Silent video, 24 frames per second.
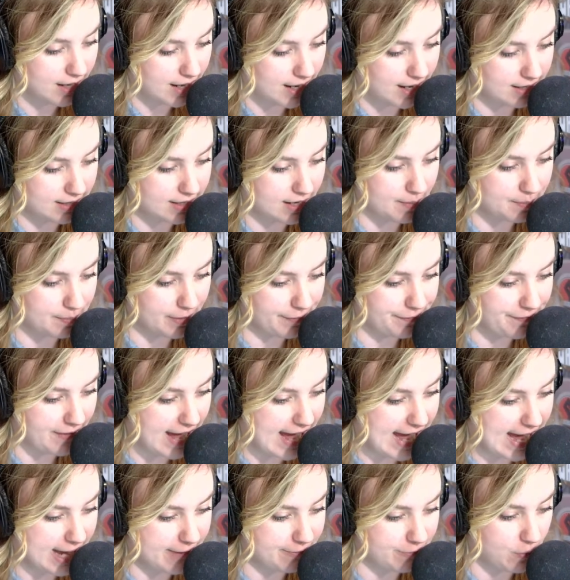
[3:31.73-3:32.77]
Number
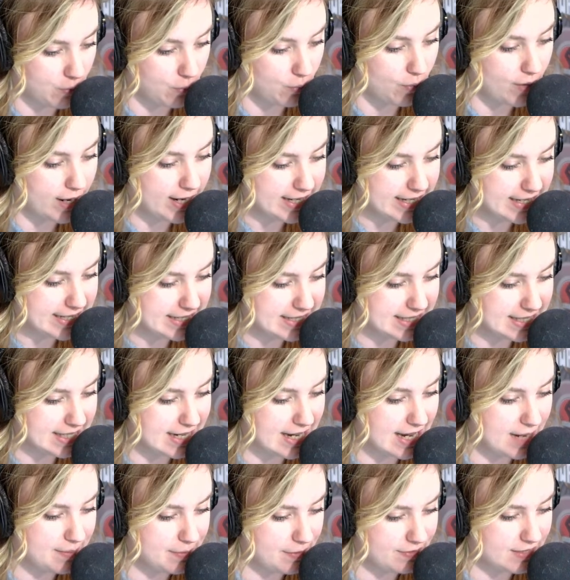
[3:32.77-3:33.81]
five, what is the
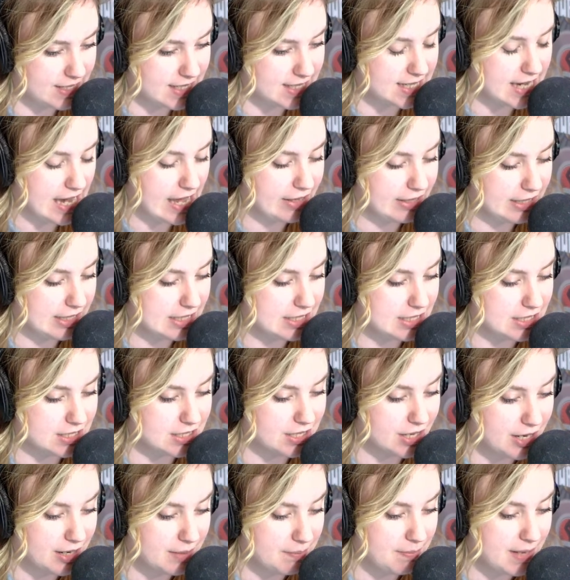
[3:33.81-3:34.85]
name of the Italian
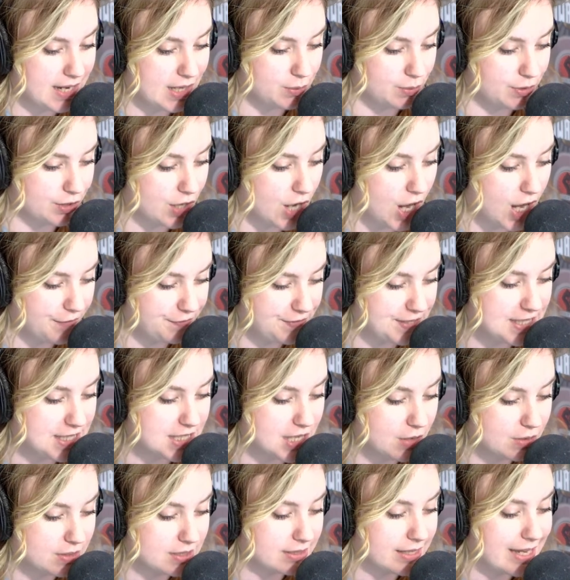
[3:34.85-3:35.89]
dessert made with coffee
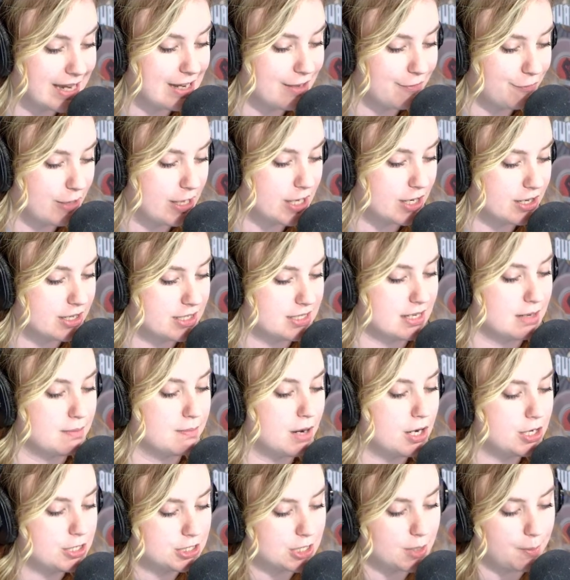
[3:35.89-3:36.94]
soaked ladyfingers and
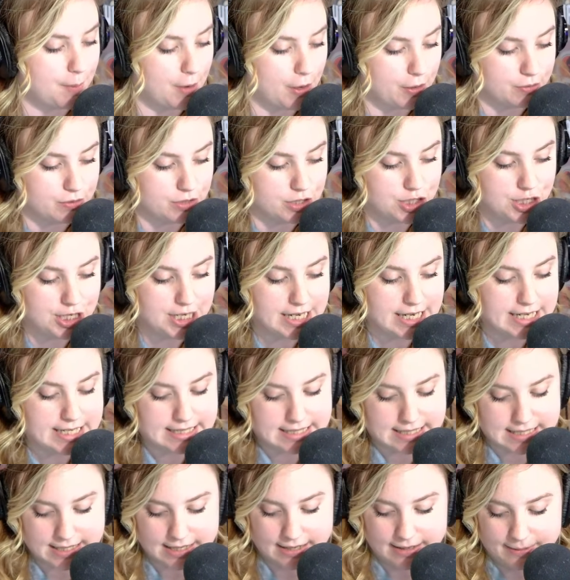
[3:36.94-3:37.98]
mascarpone
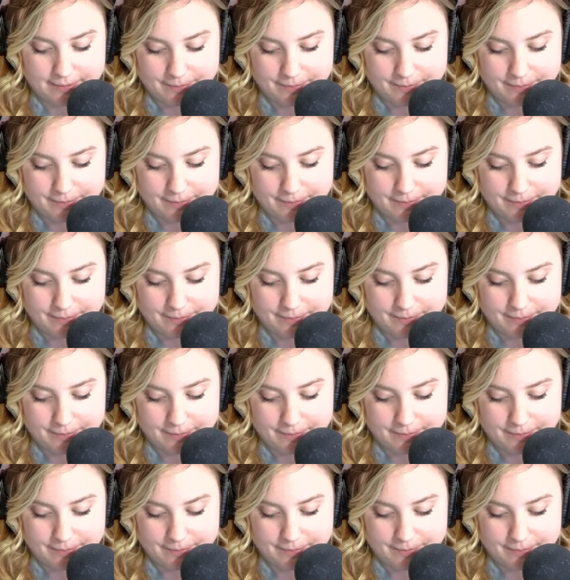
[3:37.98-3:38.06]
cheese?